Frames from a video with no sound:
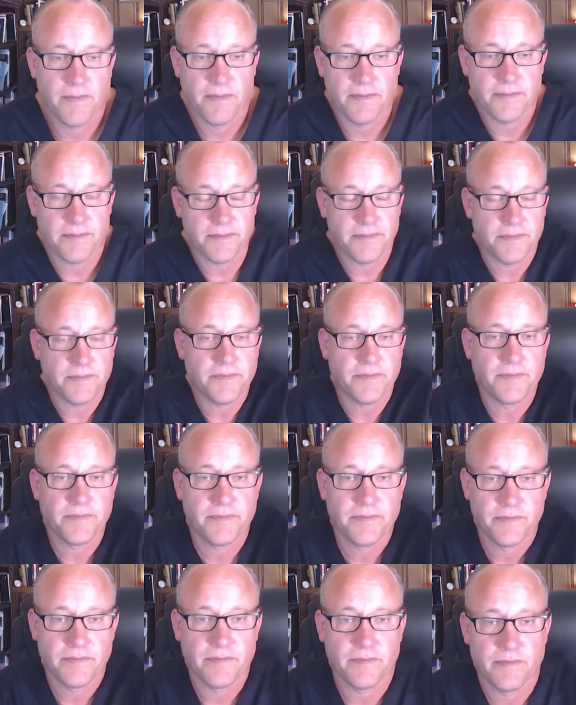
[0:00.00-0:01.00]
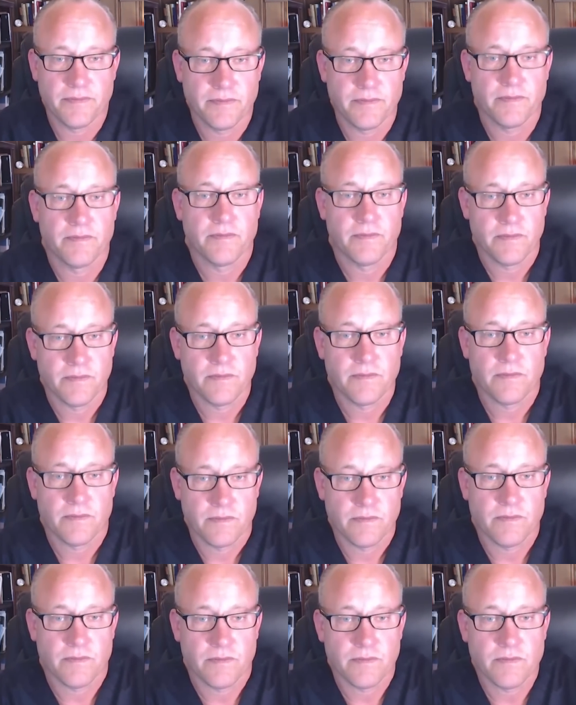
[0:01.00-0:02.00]

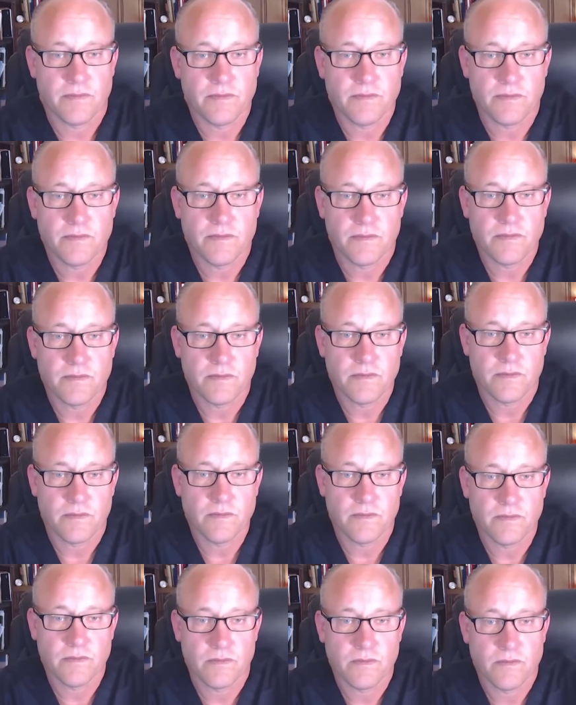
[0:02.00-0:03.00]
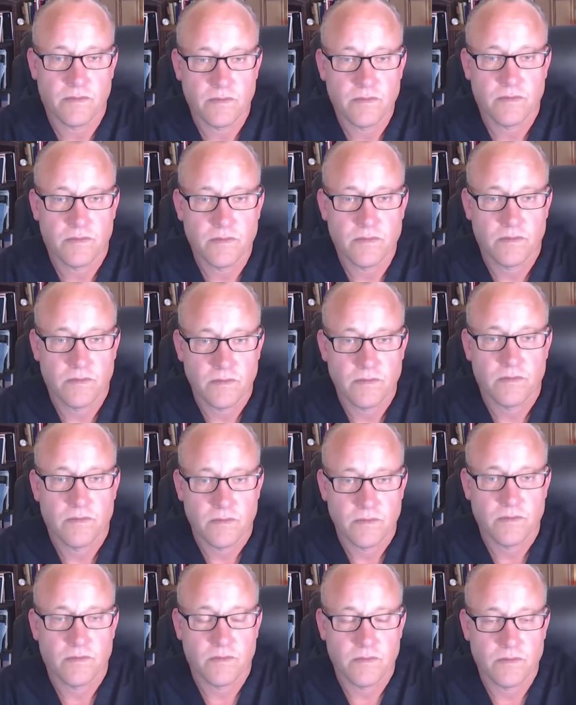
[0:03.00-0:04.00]

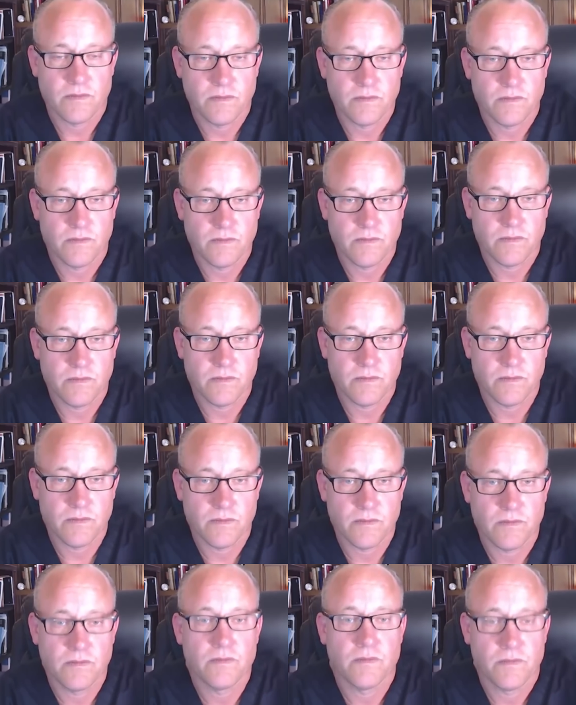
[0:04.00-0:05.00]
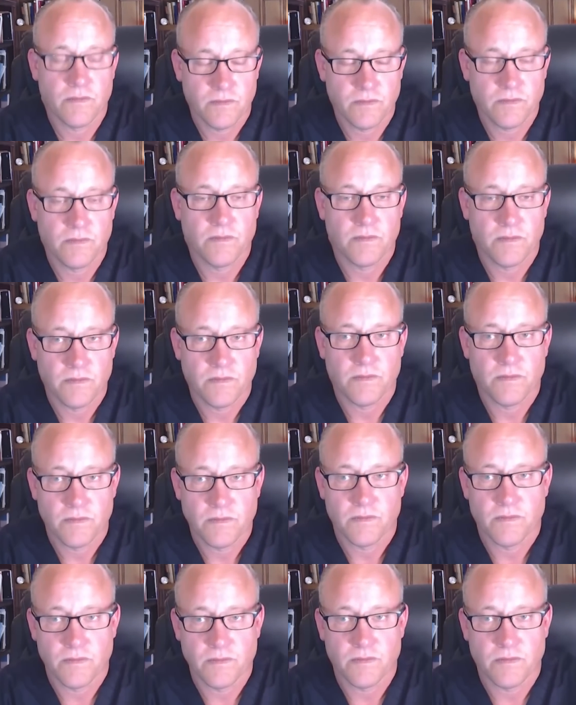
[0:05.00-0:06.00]

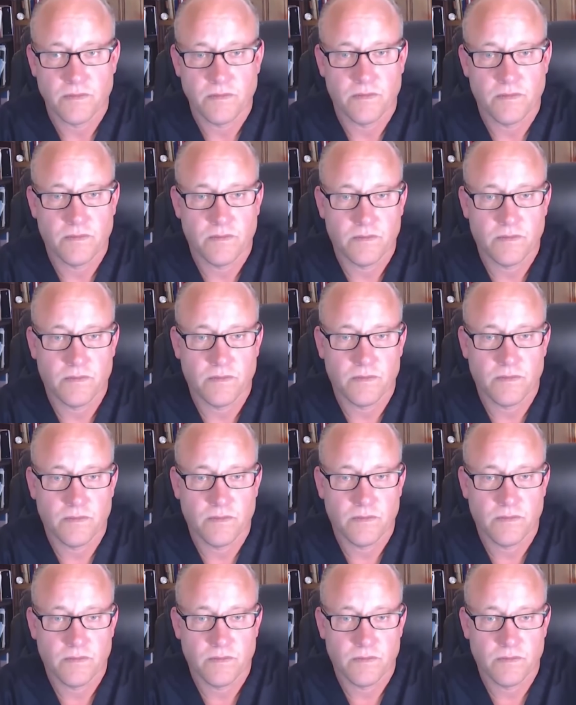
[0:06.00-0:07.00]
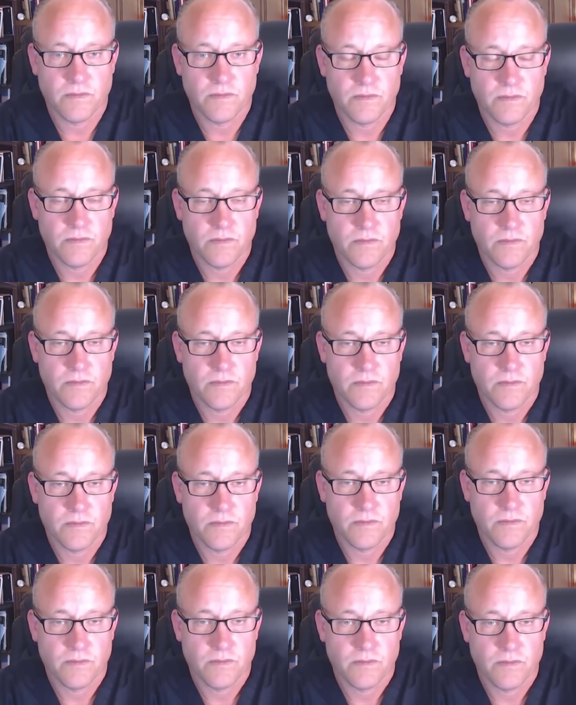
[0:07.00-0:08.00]

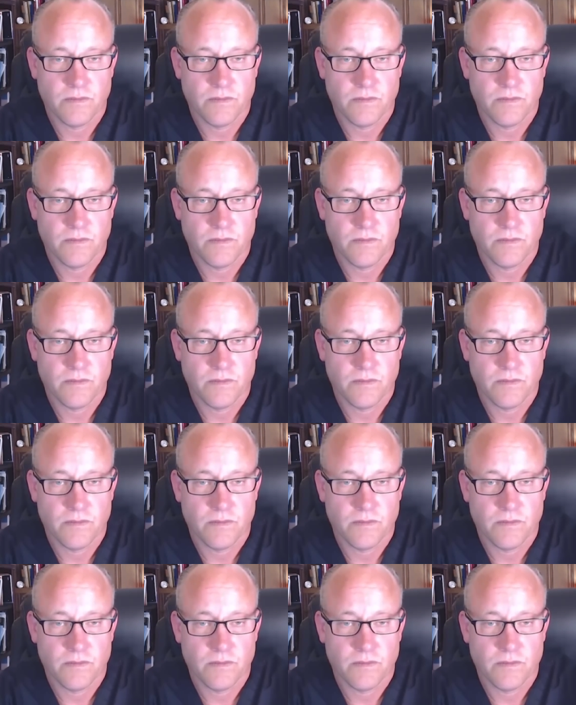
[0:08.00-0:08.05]
(silent)